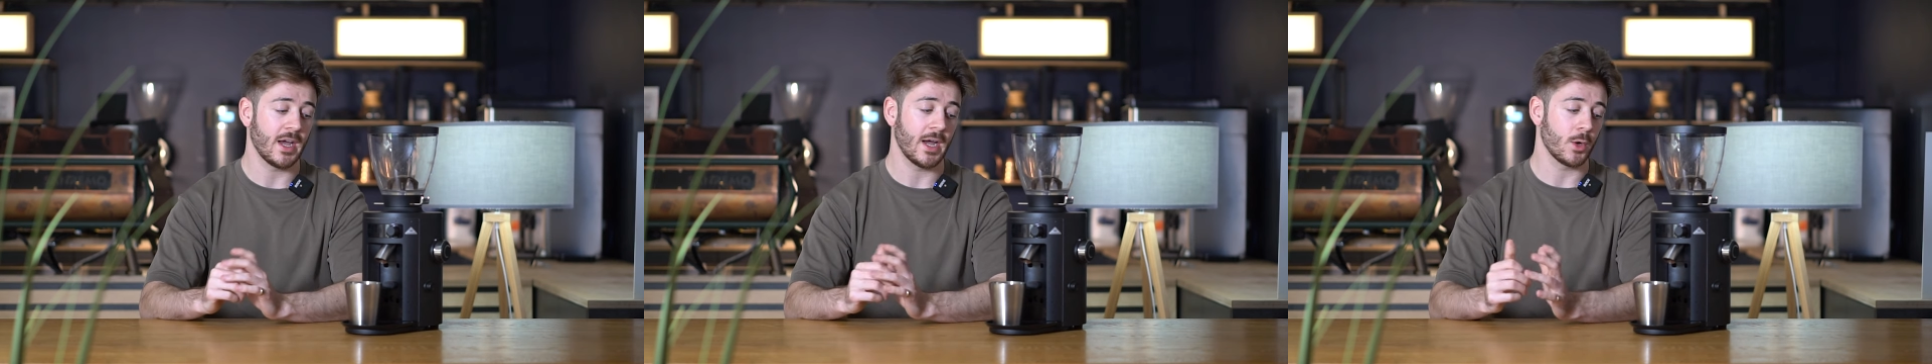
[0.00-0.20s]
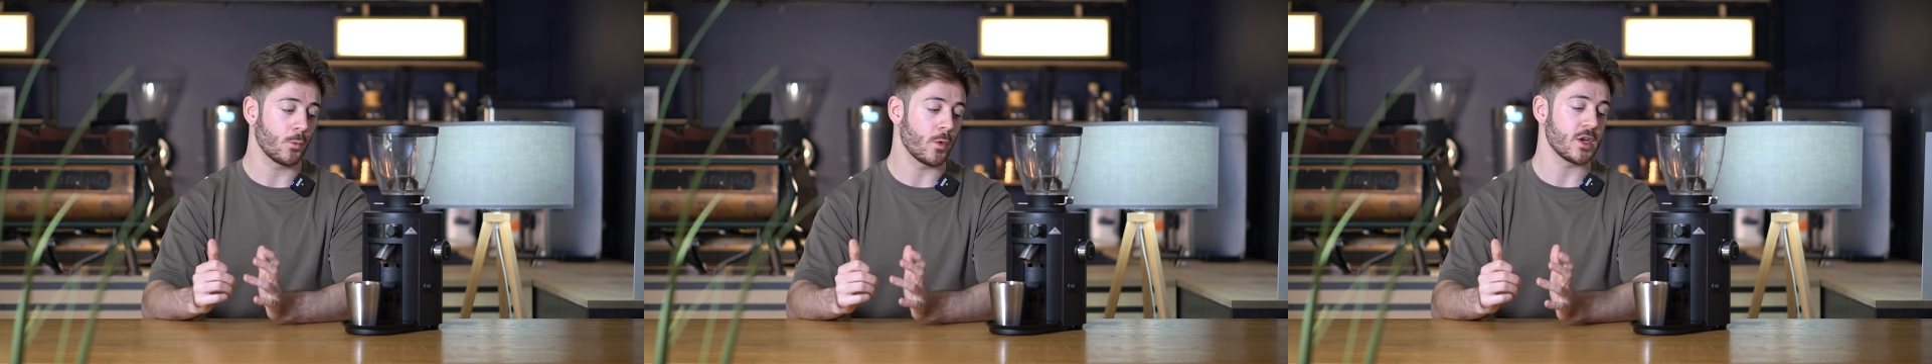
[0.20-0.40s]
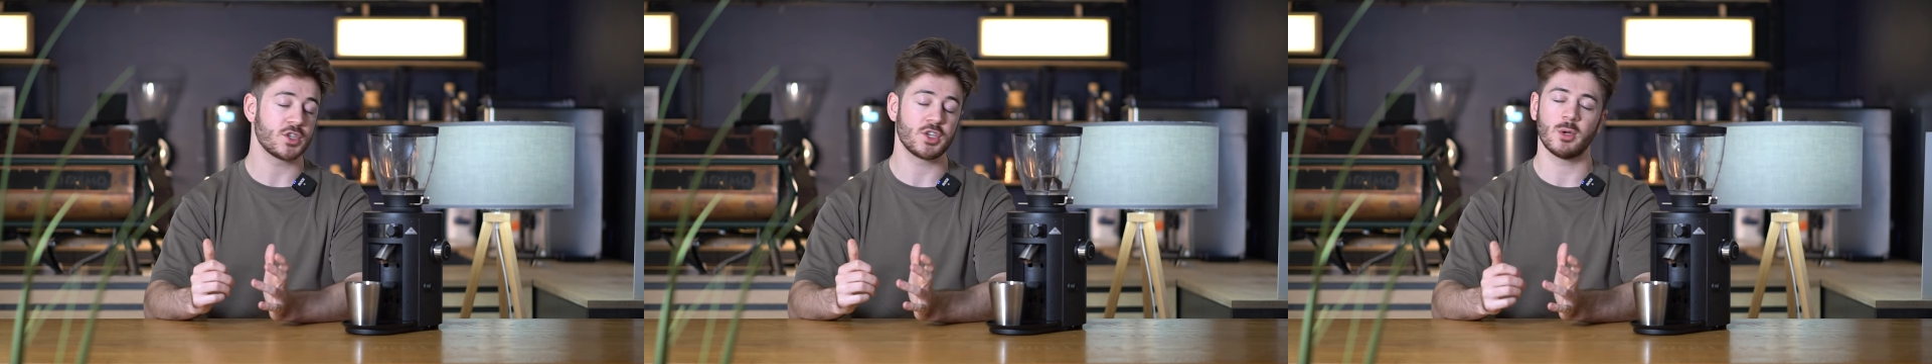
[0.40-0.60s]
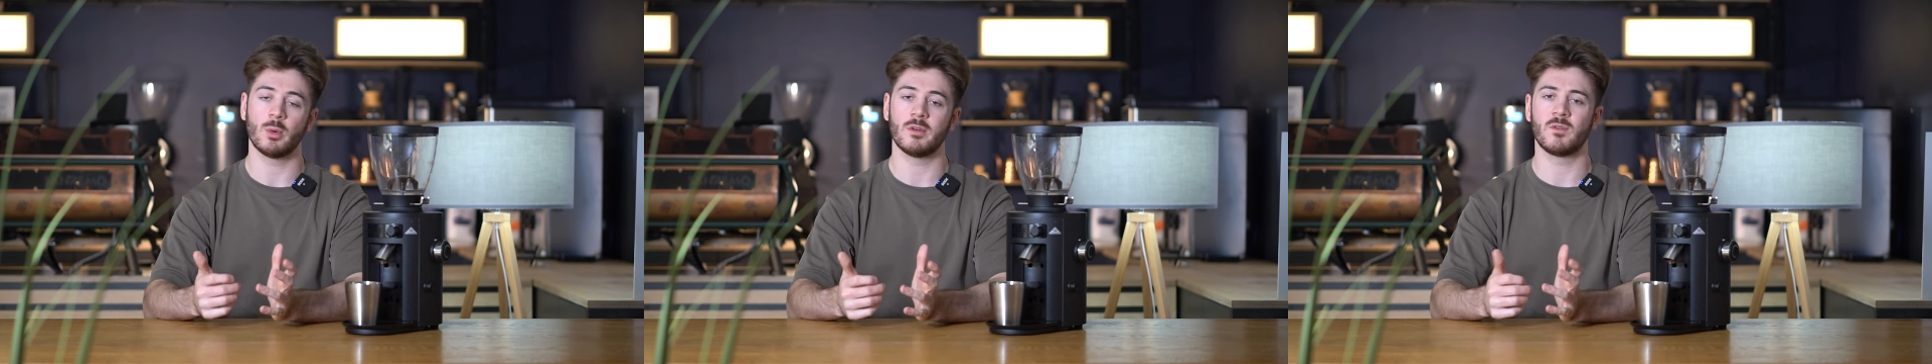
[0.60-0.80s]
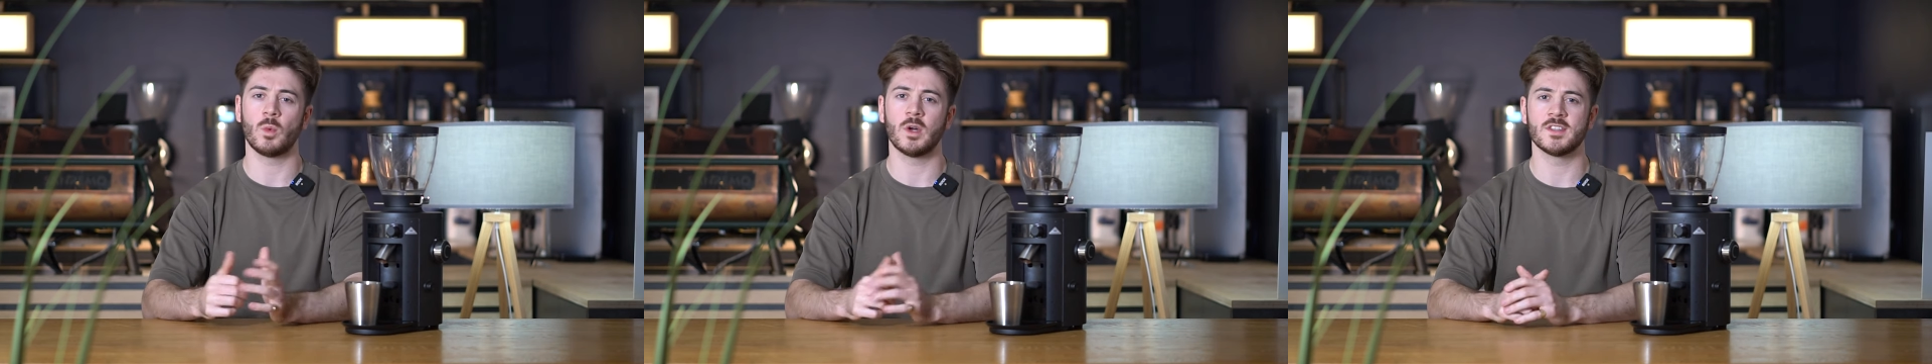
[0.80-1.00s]
at a
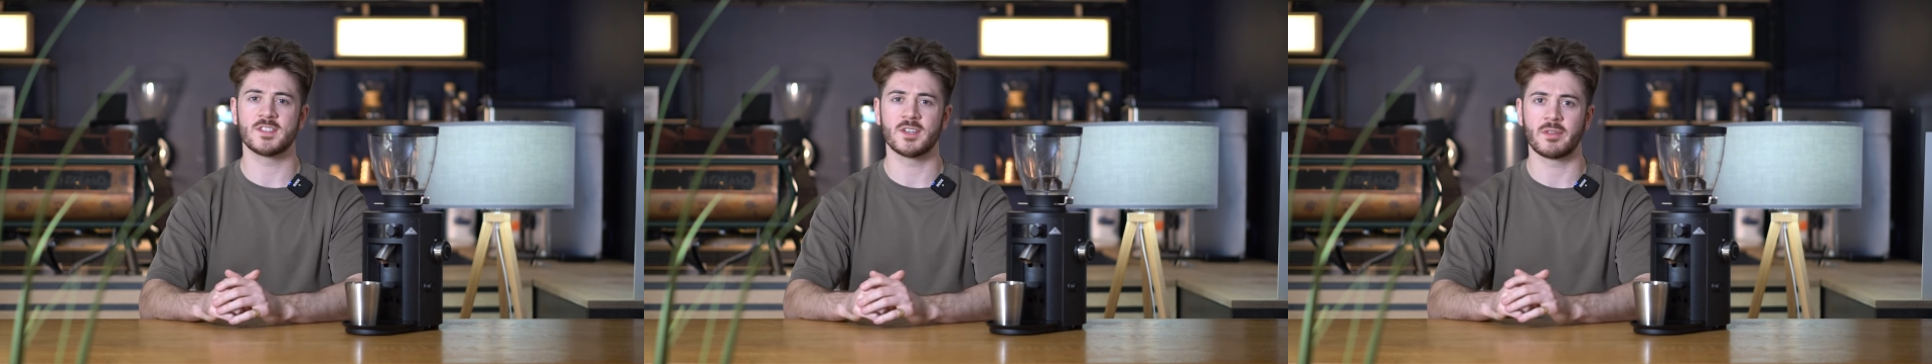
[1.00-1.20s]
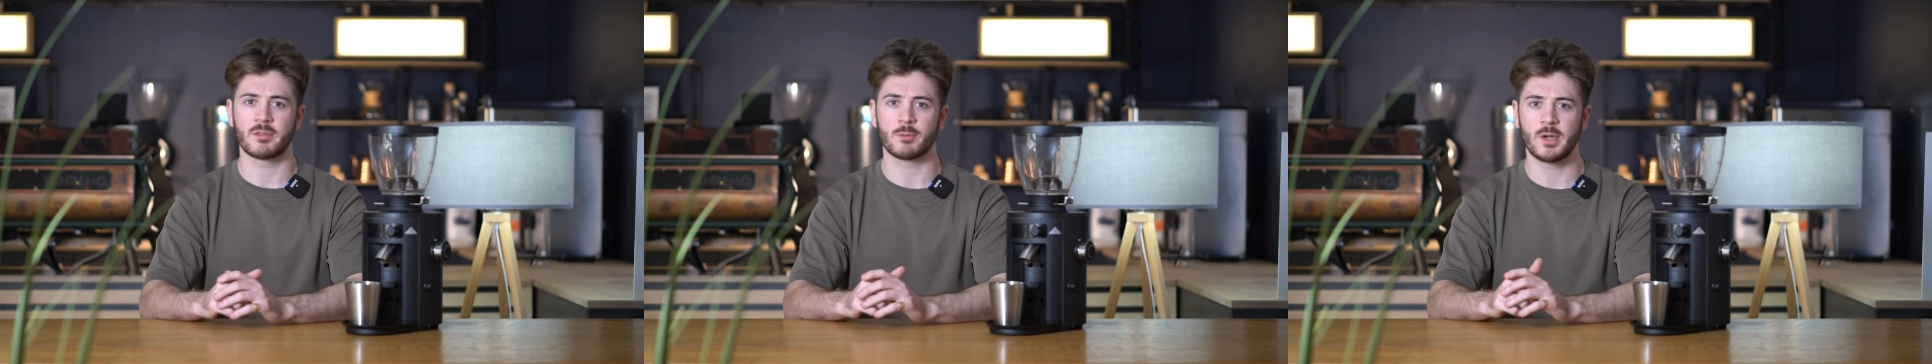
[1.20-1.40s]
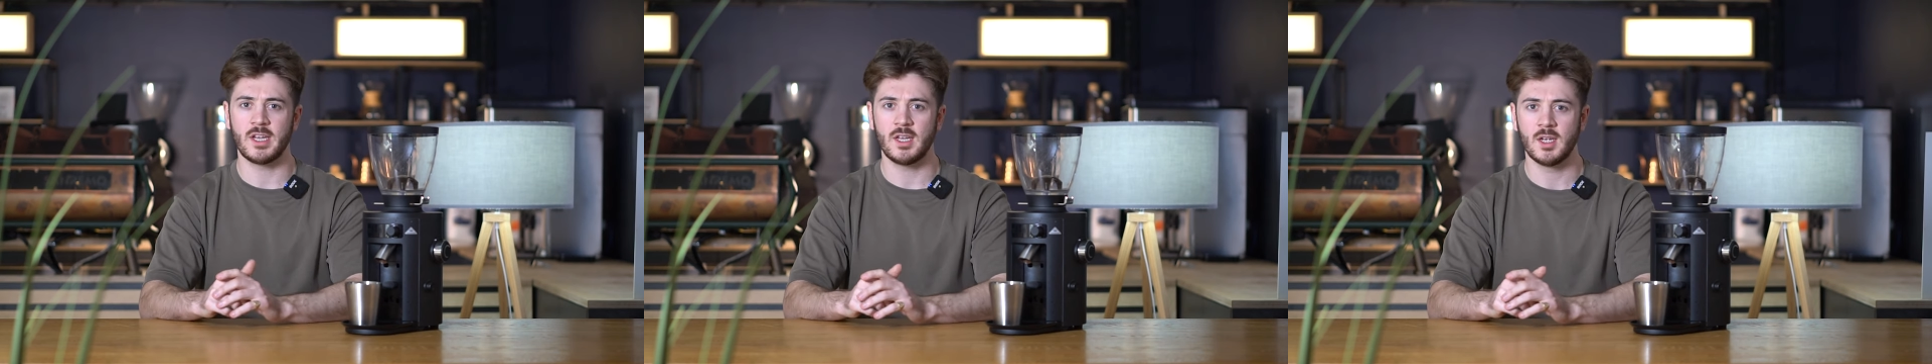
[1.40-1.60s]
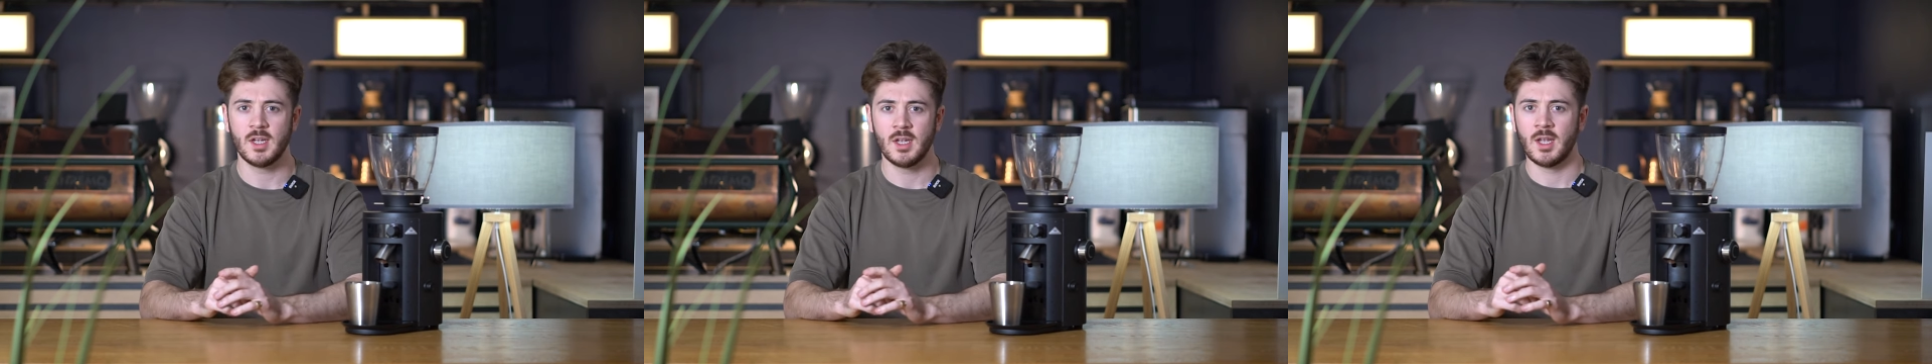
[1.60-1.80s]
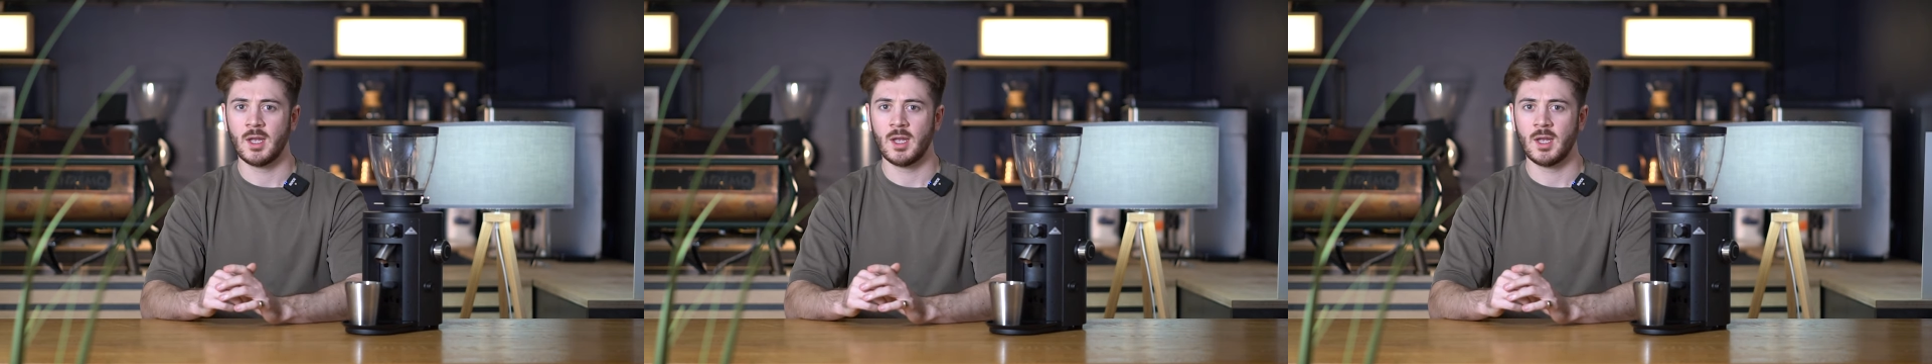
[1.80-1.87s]
ratio of 1:3,